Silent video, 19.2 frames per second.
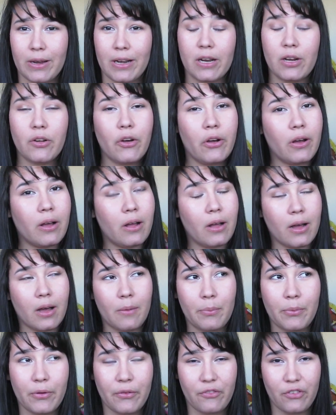and I know a
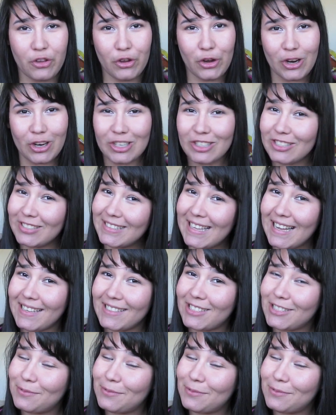couple of you girls that